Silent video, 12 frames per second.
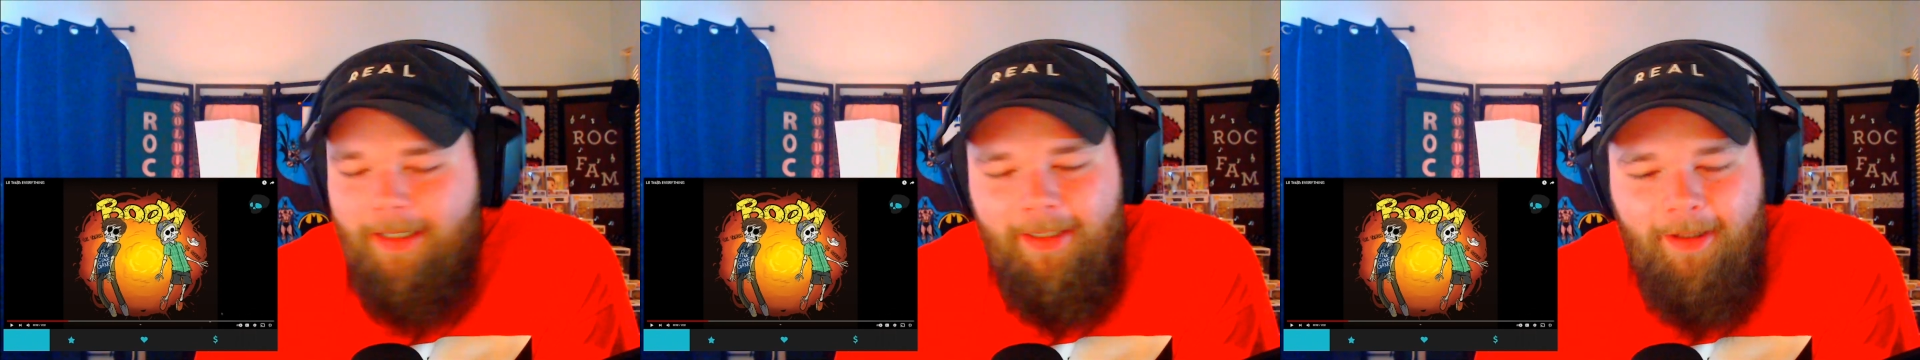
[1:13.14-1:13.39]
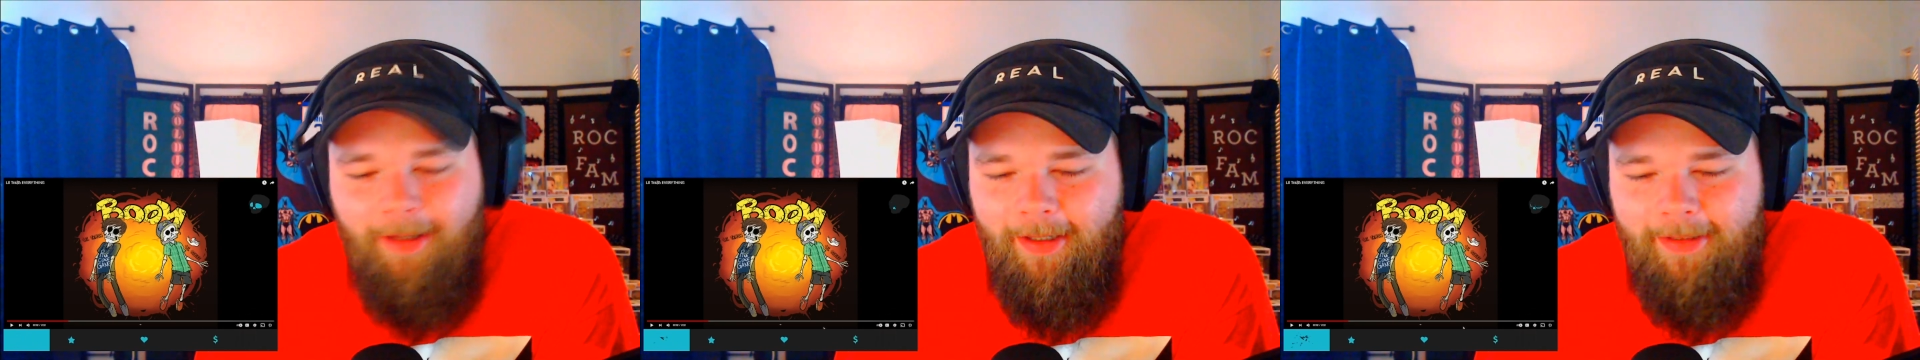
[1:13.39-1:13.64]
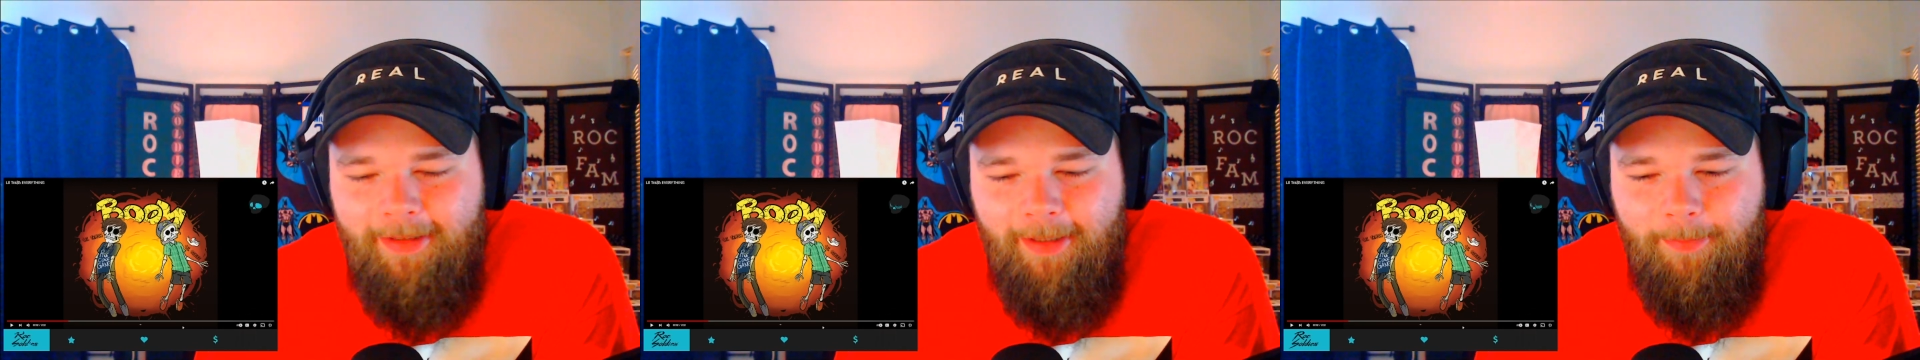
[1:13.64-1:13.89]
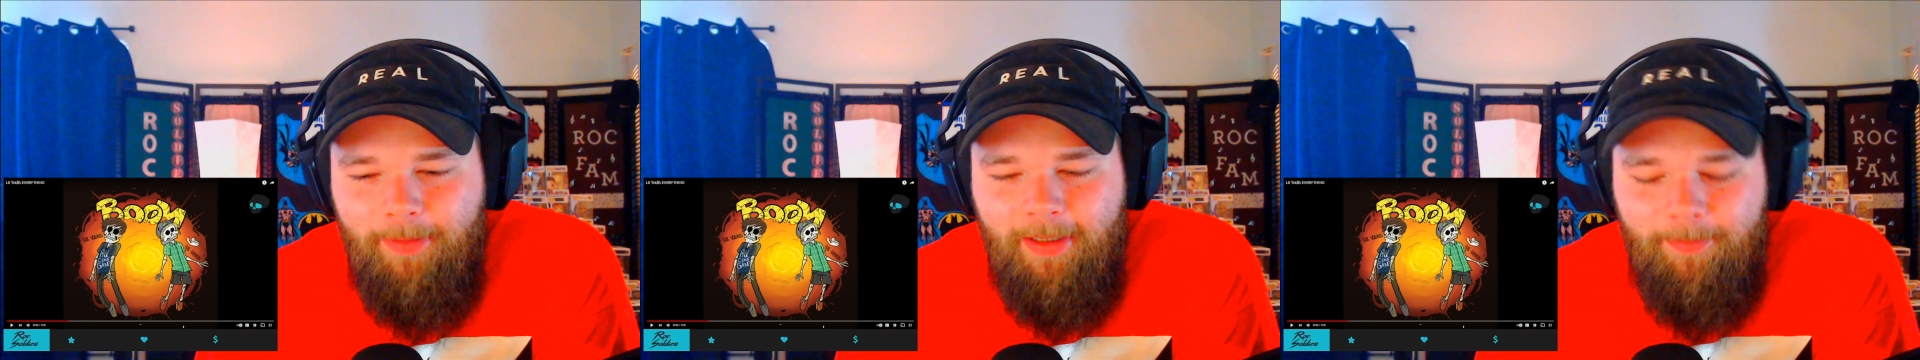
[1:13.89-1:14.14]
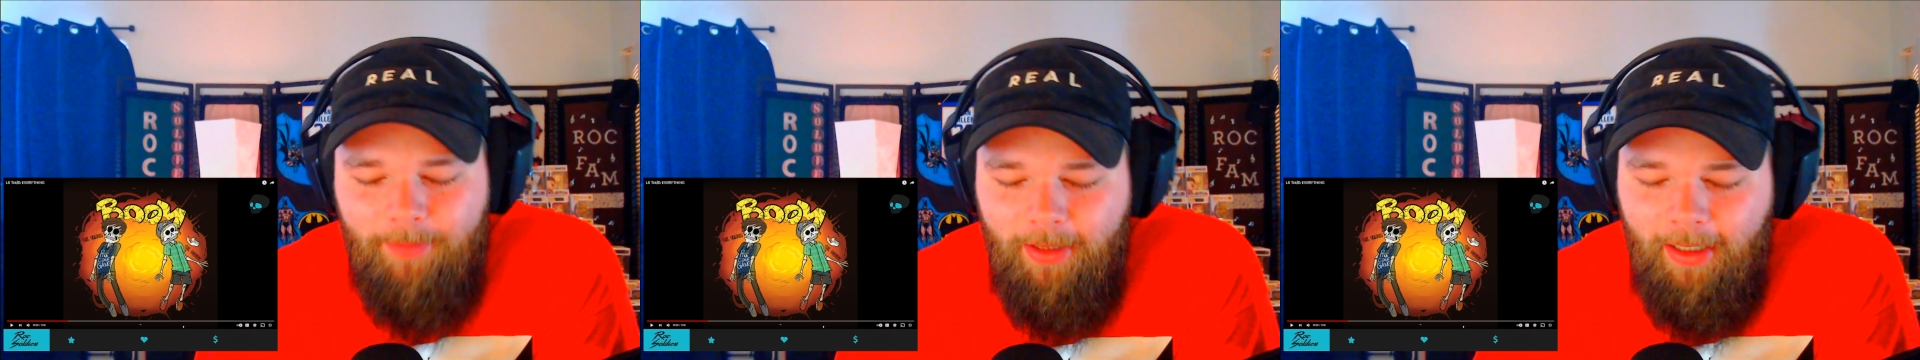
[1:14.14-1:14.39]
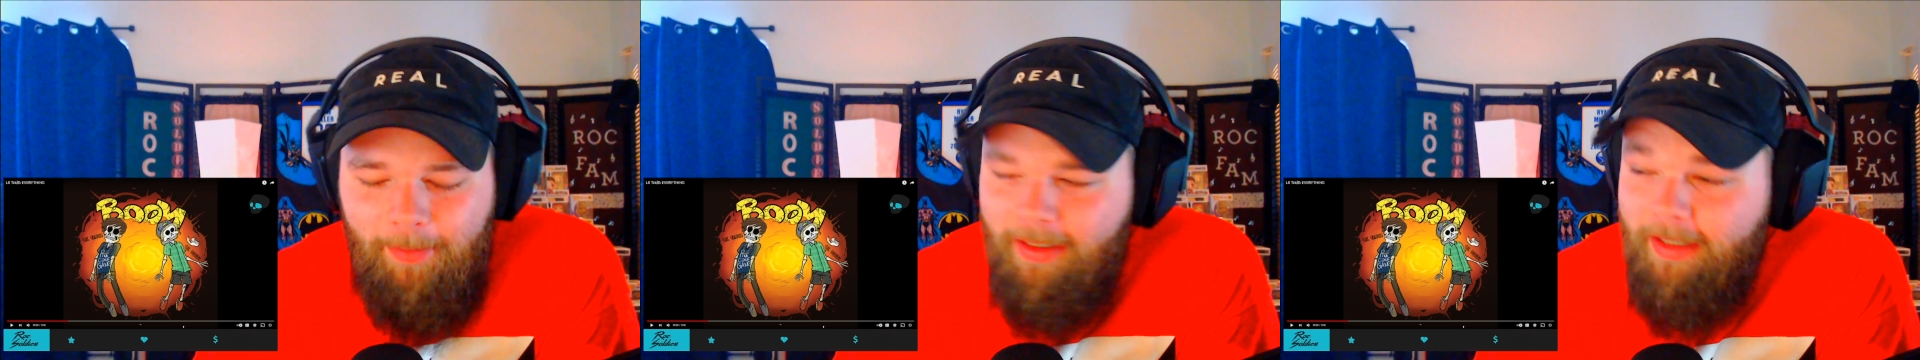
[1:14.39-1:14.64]
already tell, man. But
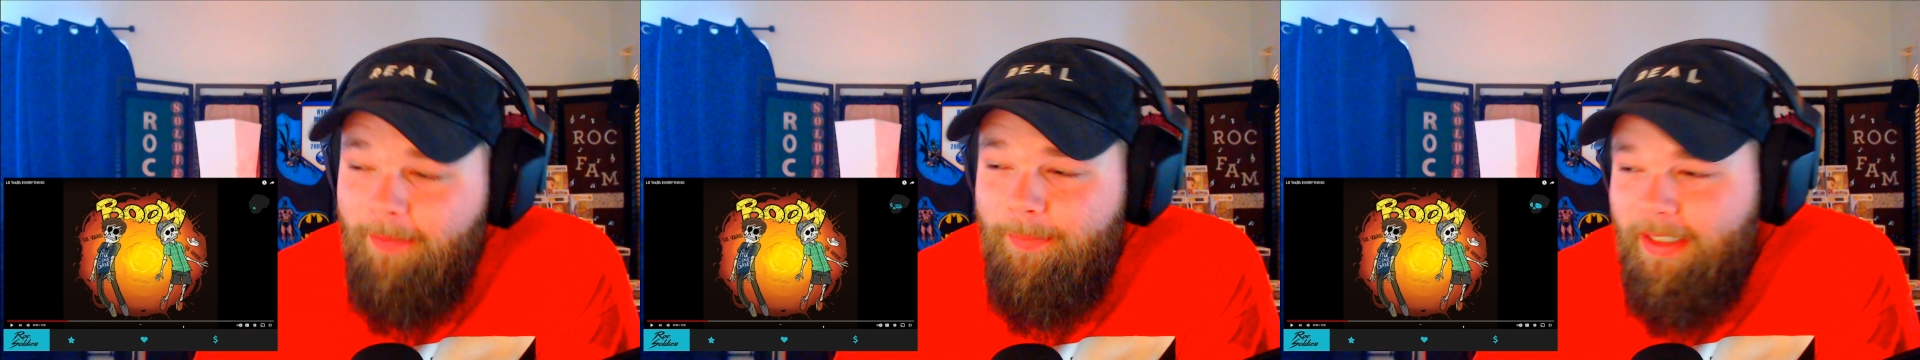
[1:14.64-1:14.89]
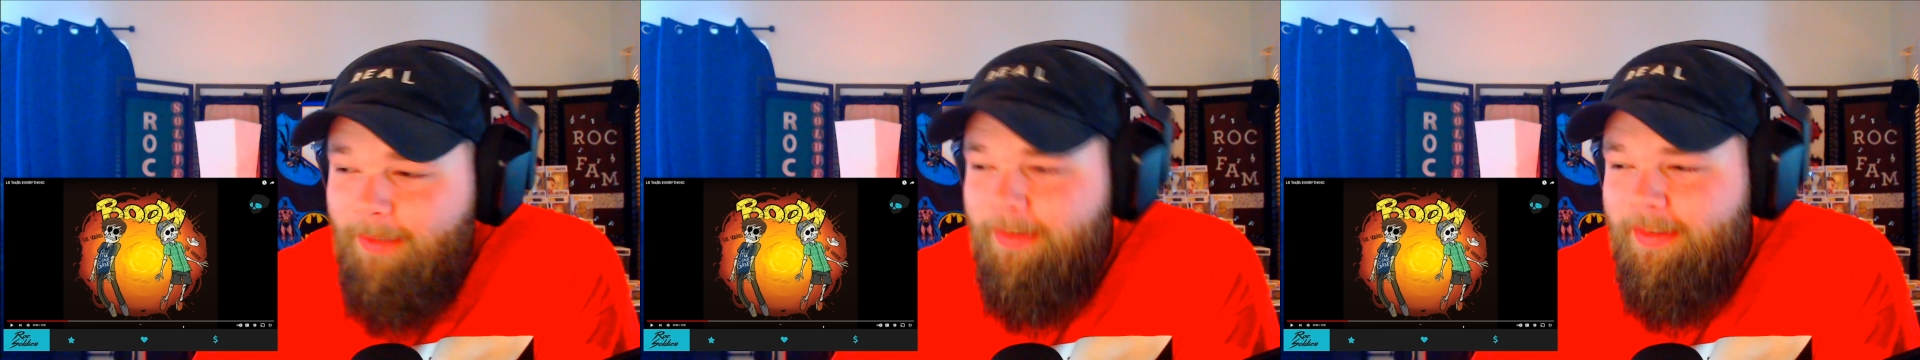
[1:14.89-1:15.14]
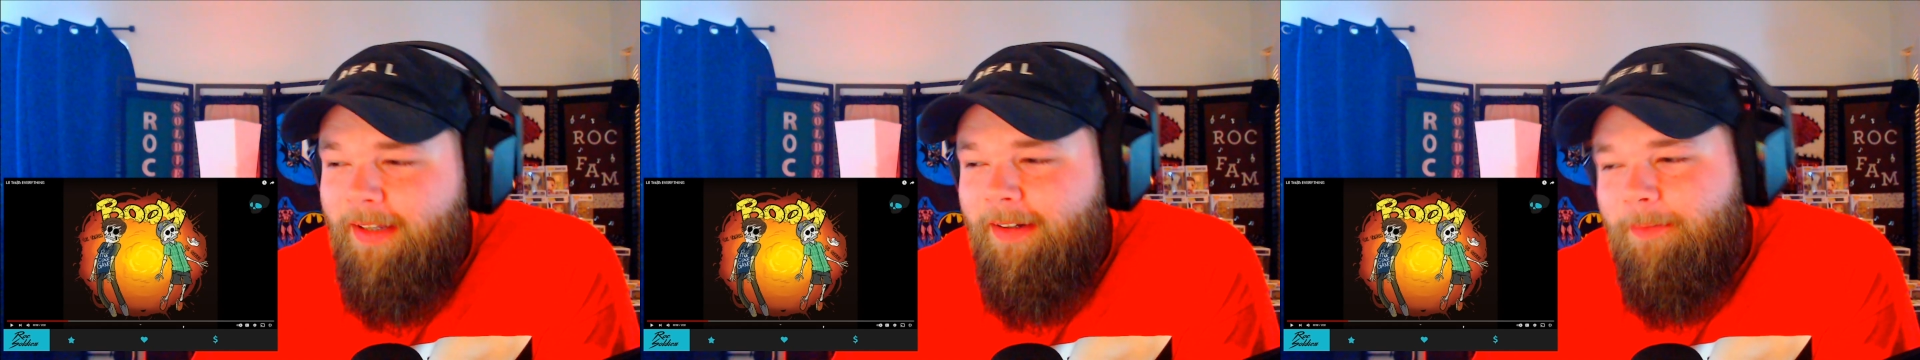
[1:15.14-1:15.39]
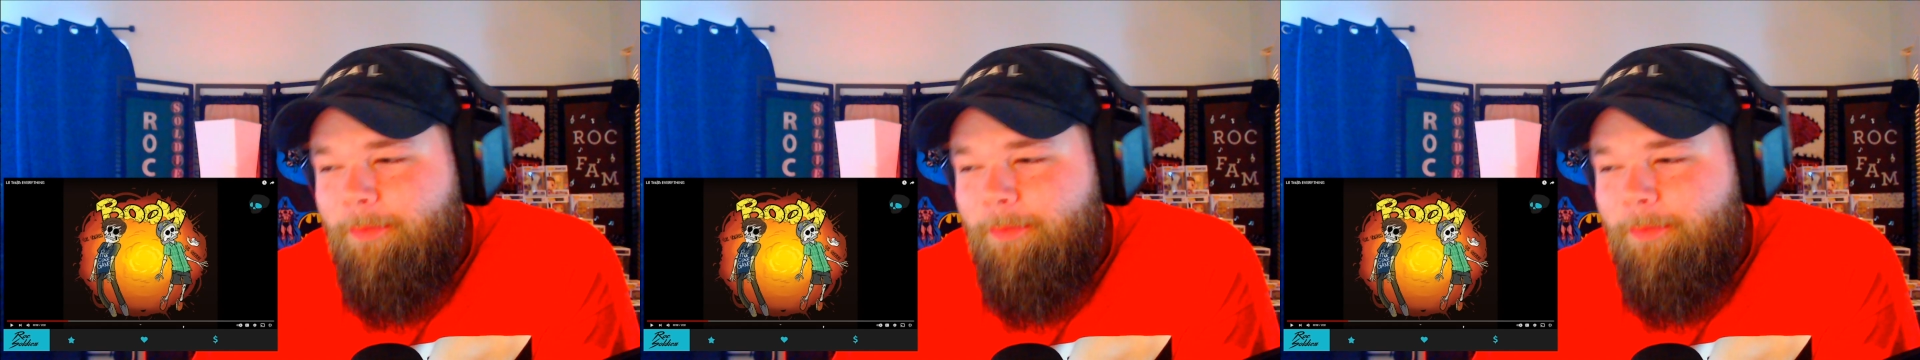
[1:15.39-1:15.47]
I mean, the beat was sounding